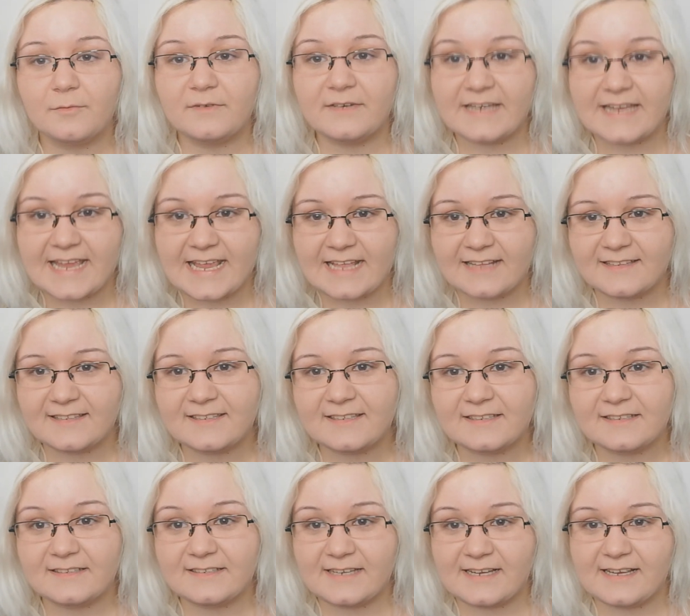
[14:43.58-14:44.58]
needs
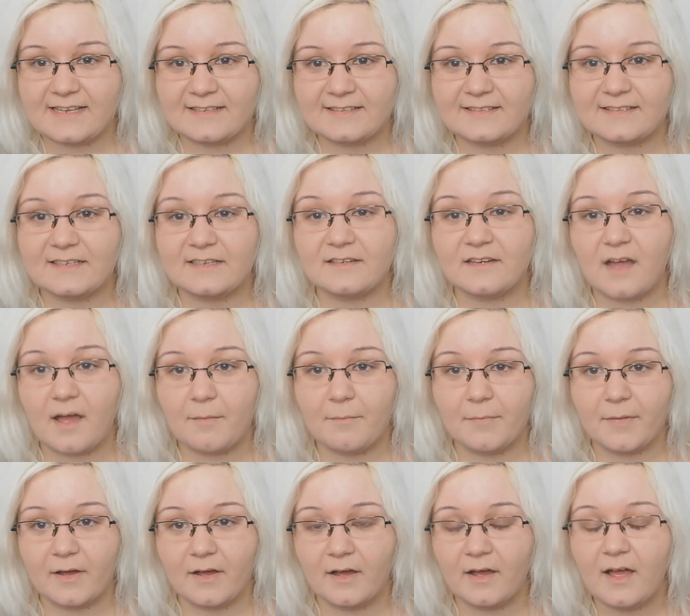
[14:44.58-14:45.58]
this
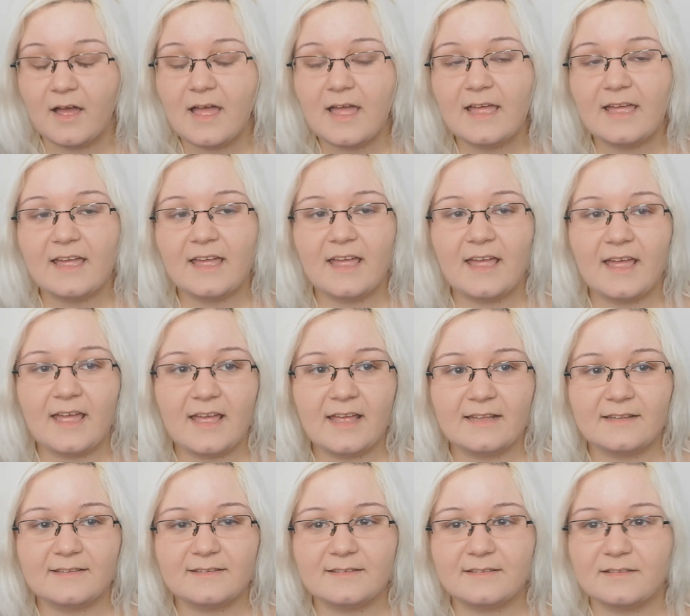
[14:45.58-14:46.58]
number.
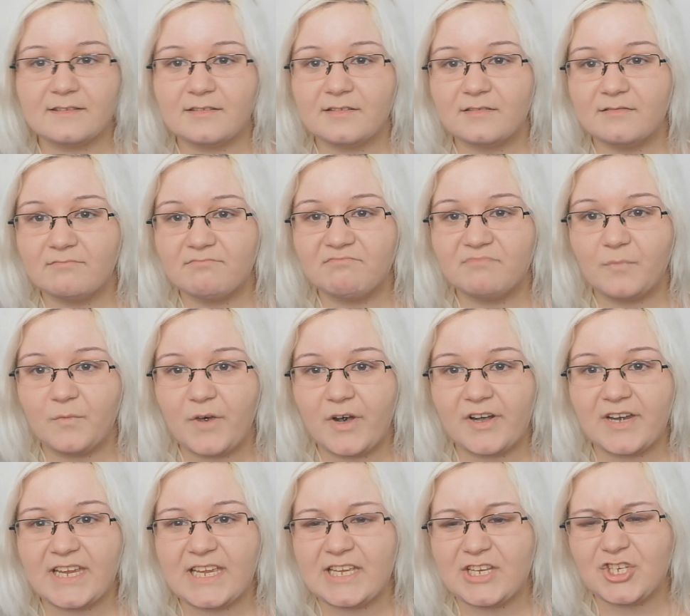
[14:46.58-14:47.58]
It's
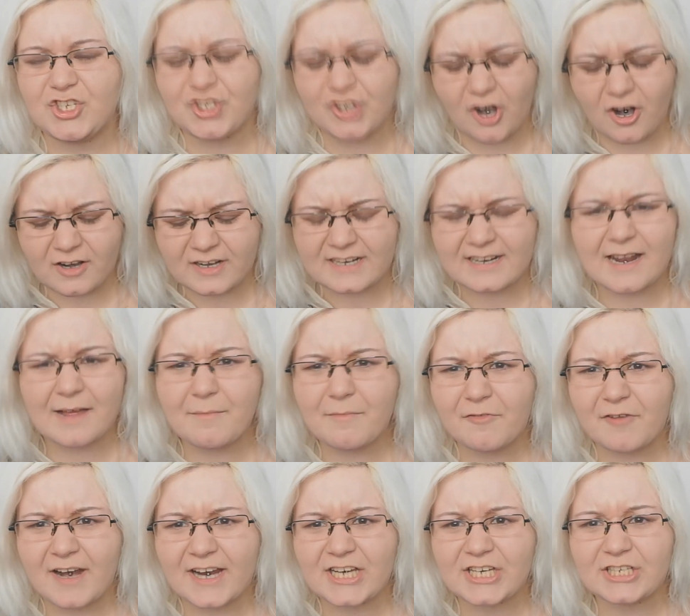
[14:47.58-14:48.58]
very short
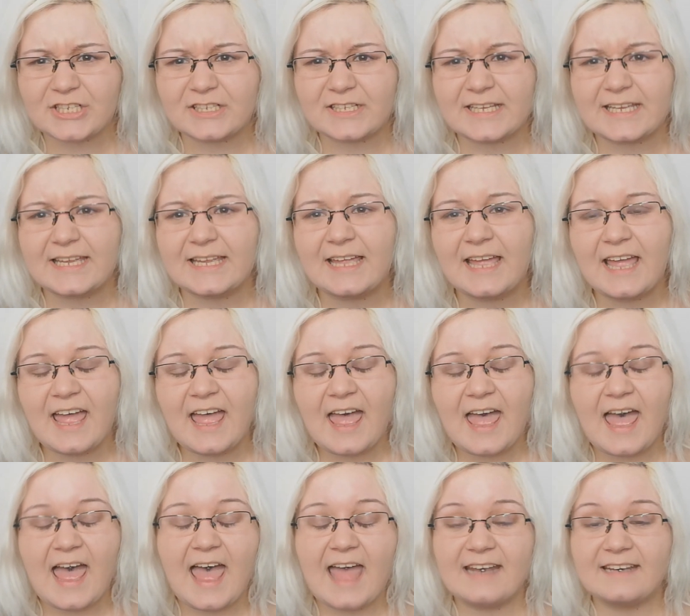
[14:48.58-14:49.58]
number actually,
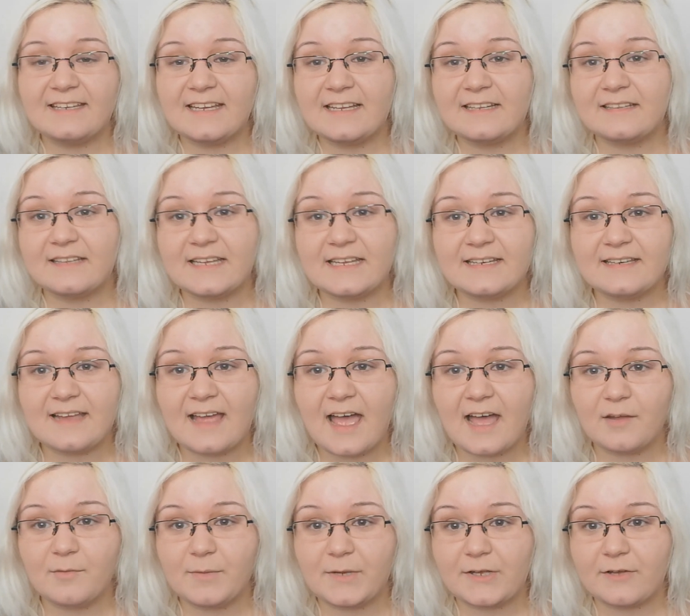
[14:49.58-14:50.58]
and they need
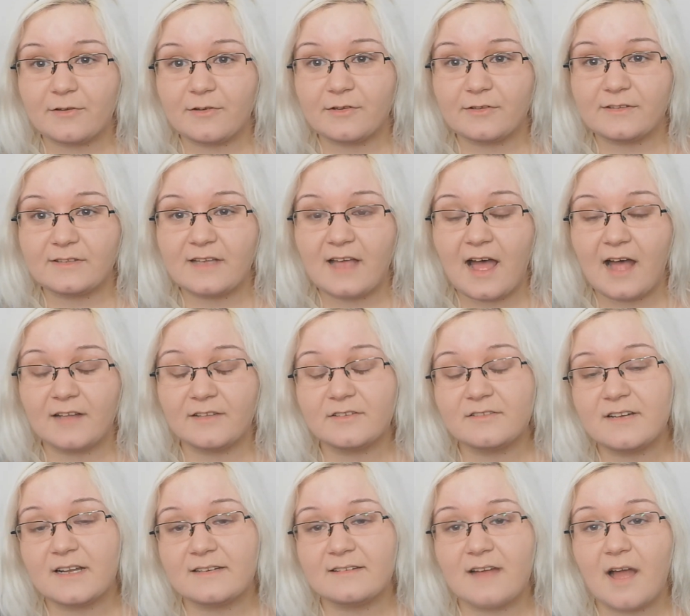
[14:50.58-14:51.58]
that because under
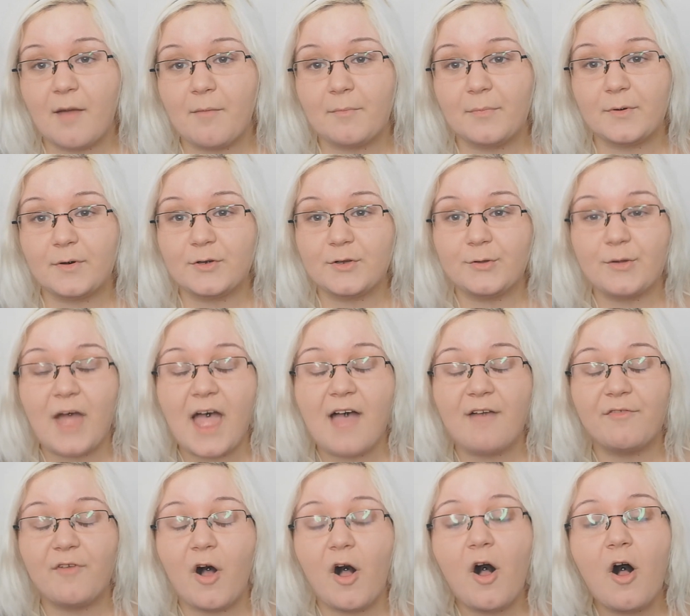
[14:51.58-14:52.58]
that number you
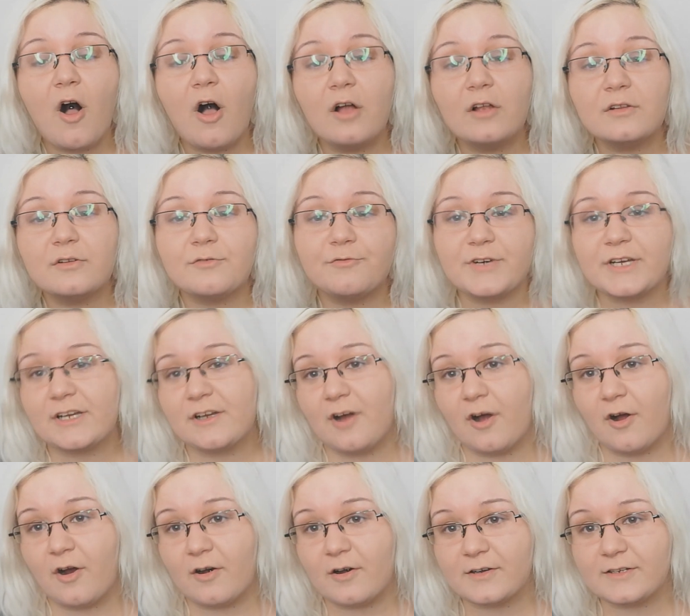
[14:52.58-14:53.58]
have all
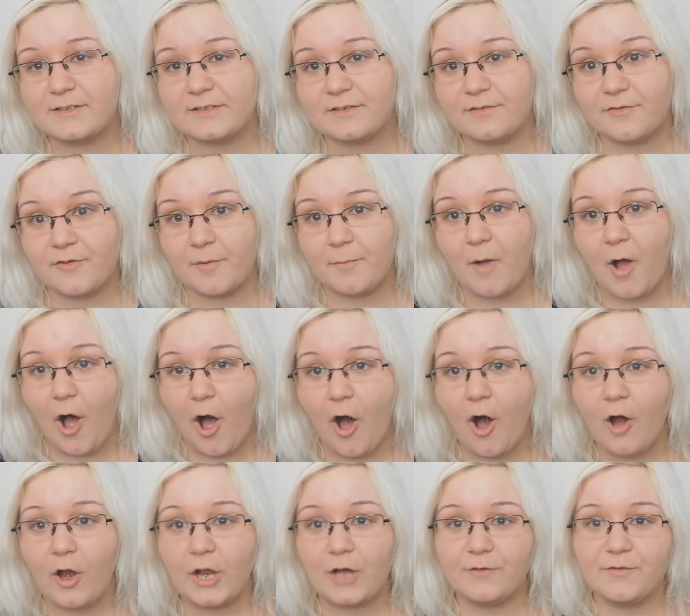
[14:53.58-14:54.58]
records from
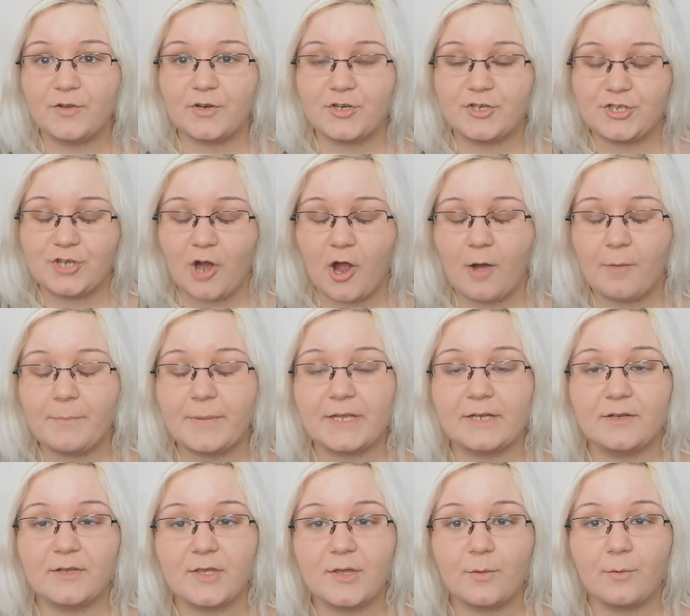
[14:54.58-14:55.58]
all of your job
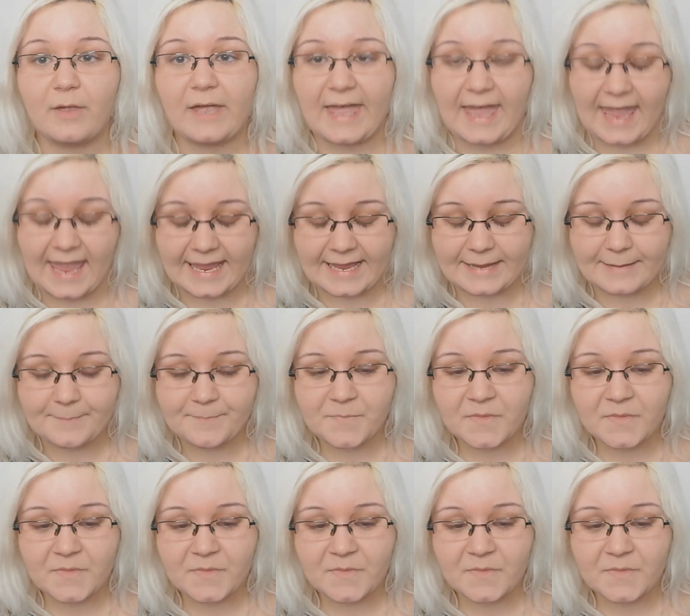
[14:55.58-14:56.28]
in the UK.